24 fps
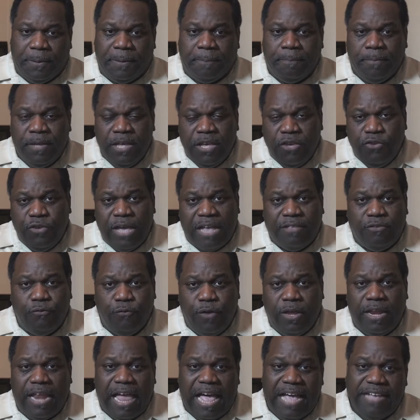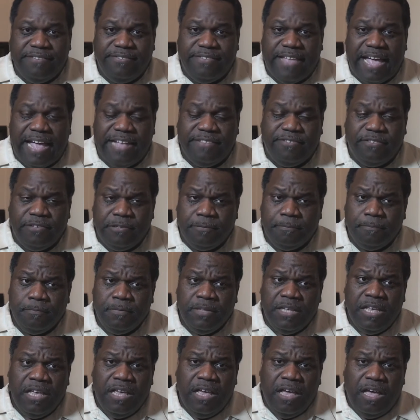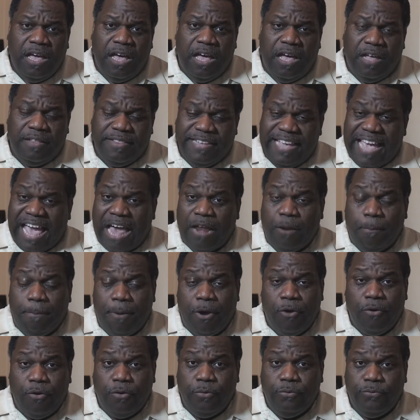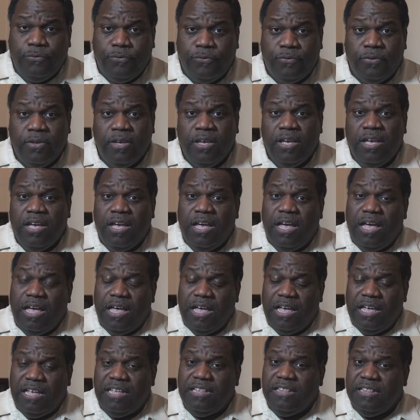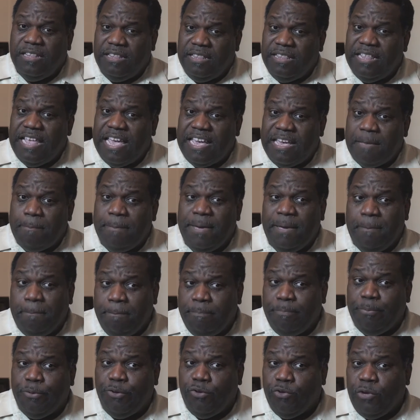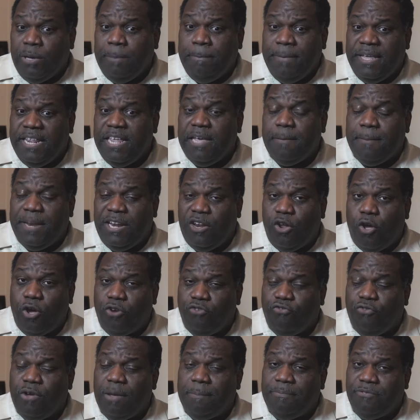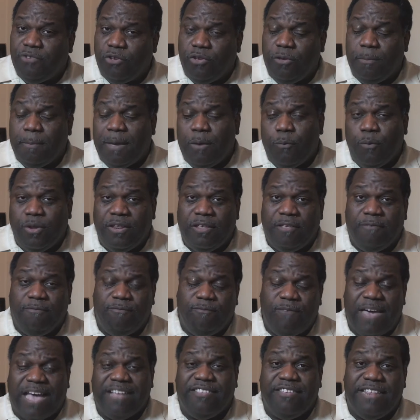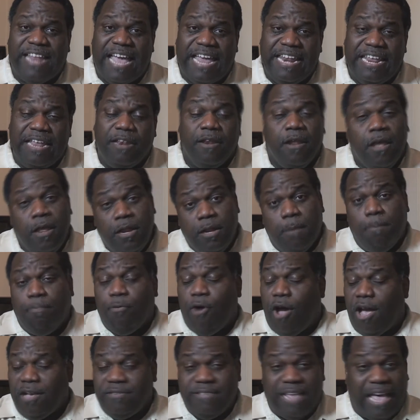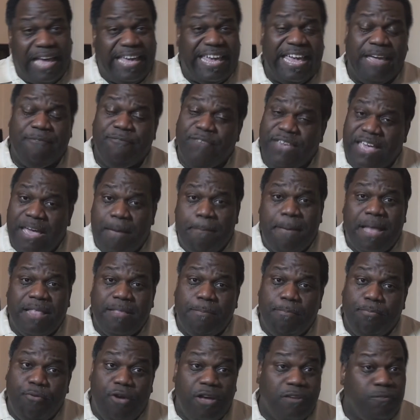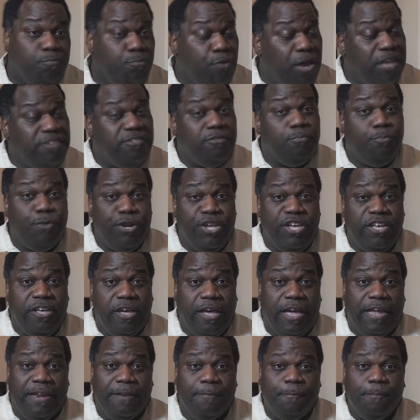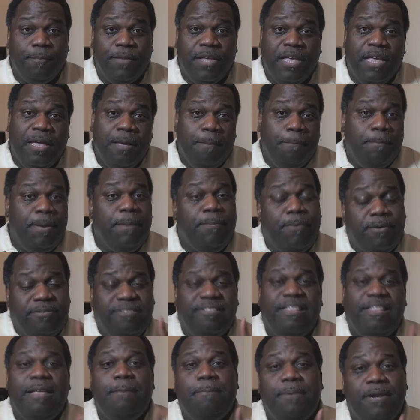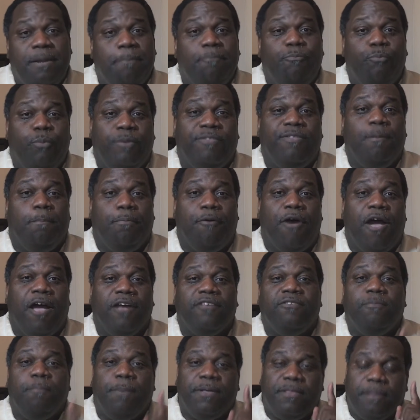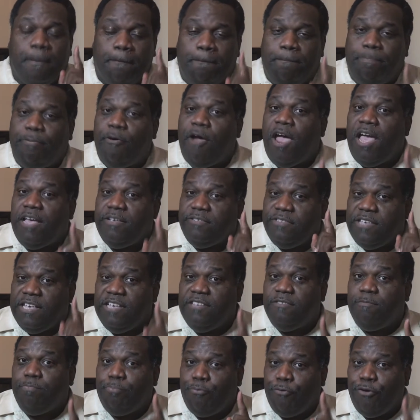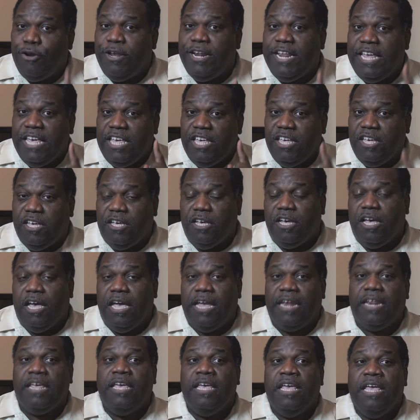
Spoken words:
me, you have to realize that the outer boroughs, they can be between medium and long trips, so you may want to factor that in. The Bronx, I can't forget about the Bronx. Bronx is pretty good. People are sleeping with the Bronx, but the Bronx is pretty good.